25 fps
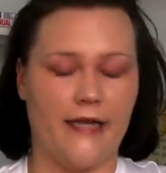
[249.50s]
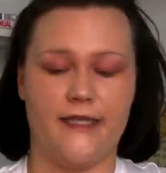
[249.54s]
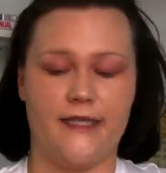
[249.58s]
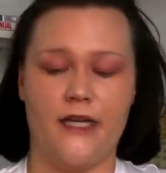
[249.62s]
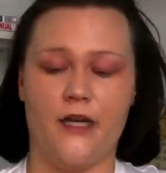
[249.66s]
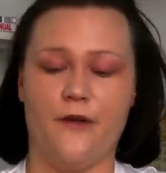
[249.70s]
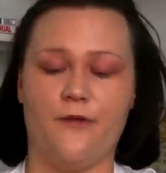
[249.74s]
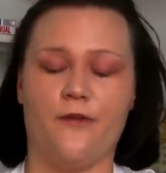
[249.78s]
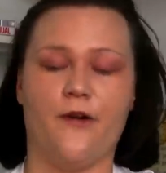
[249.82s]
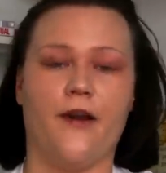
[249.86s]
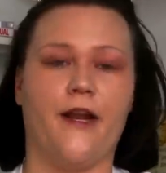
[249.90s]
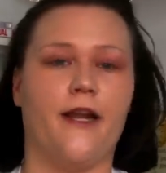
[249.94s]

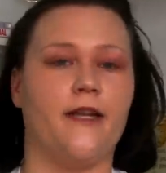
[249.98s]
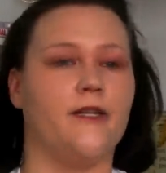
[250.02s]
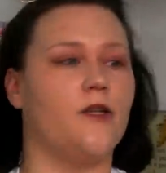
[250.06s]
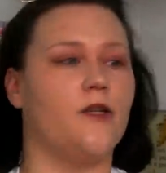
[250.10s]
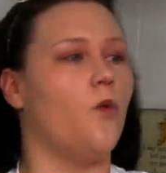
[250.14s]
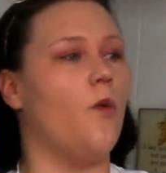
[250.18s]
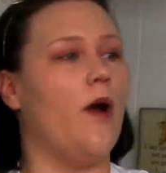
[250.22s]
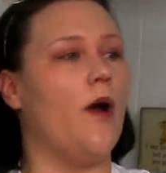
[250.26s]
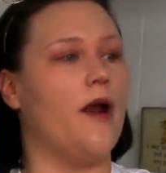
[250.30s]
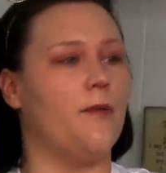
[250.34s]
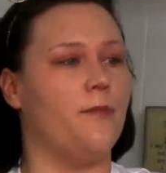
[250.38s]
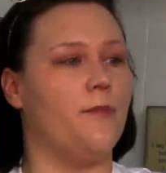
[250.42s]
did forget to
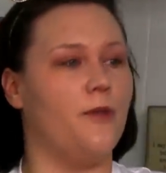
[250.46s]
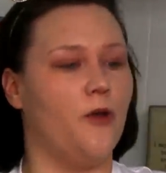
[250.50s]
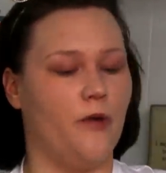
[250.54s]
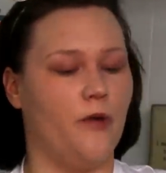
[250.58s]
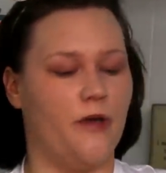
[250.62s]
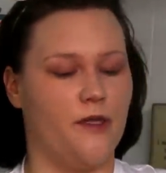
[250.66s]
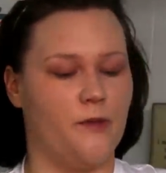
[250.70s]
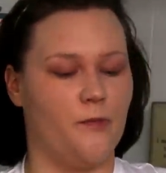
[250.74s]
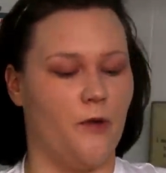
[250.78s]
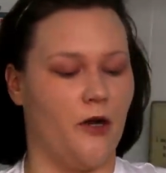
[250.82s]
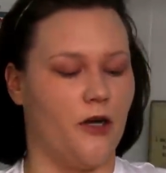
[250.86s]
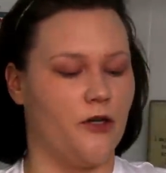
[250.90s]
wet a
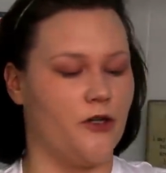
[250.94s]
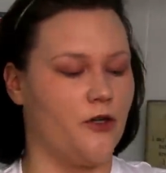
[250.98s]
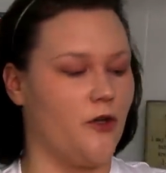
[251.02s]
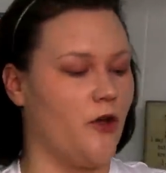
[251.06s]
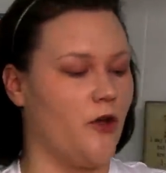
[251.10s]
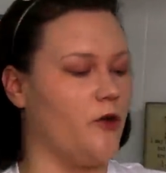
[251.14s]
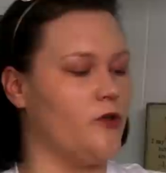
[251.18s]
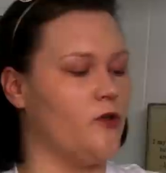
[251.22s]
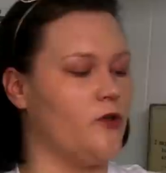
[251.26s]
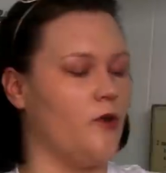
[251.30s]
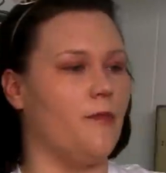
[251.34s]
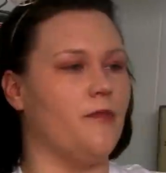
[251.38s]
beauty sponge
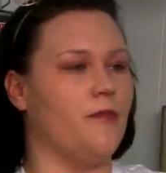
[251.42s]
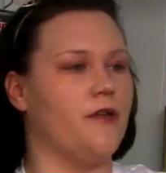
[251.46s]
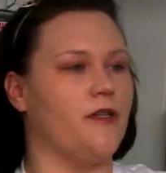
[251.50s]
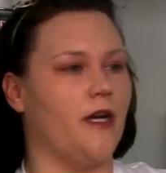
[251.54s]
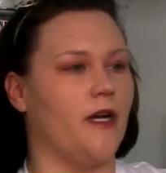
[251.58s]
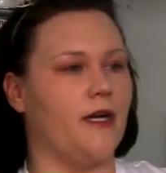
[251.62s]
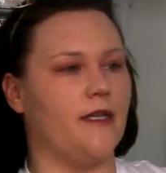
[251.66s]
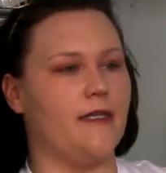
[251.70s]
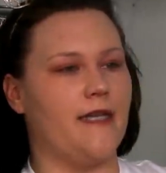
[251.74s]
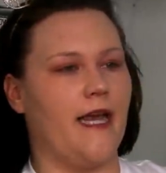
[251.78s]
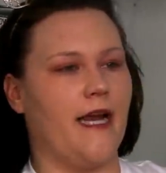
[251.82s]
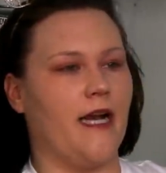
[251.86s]
though, so I'm just
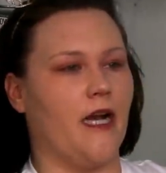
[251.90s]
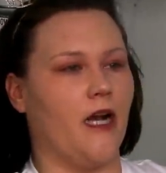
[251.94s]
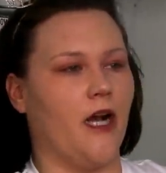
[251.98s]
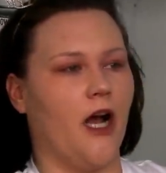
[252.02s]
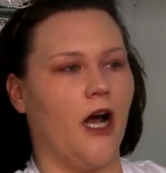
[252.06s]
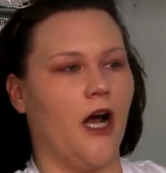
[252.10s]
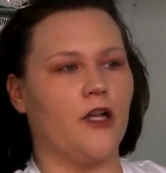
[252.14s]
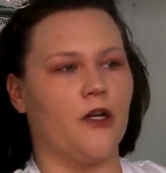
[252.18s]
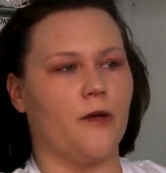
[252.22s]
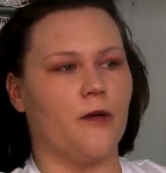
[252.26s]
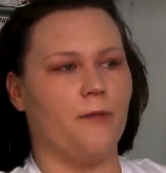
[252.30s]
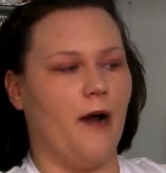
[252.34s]
going to take a
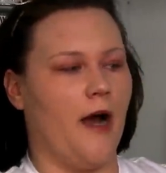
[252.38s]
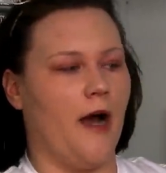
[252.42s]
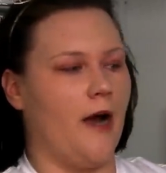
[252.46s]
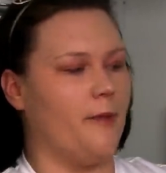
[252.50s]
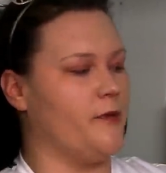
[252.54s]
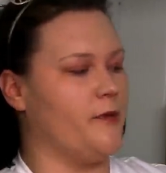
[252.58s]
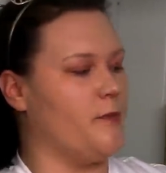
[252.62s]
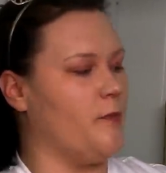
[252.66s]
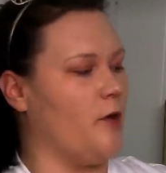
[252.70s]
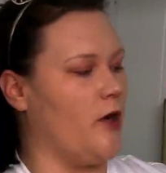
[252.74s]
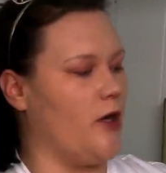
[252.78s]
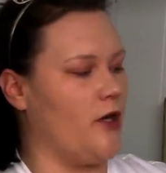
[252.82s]

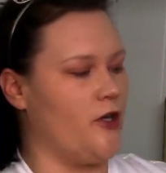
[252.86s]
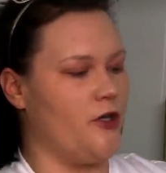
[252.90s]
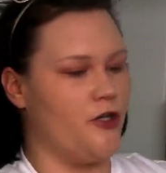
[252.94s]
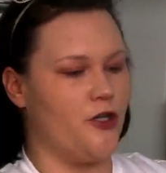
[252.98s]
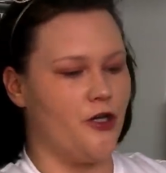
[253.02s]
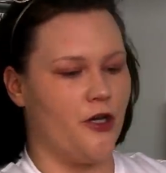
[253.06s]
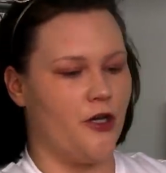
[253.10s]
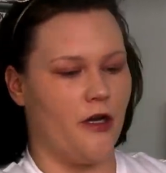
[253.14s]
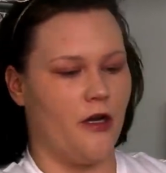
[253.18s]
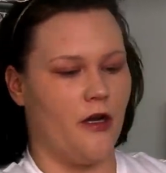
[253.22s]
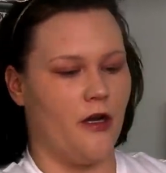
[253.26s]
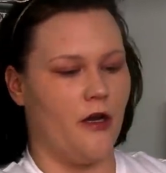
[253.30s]
ColourPop
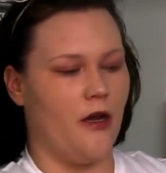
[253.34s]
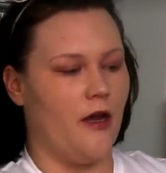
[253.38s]
sponge.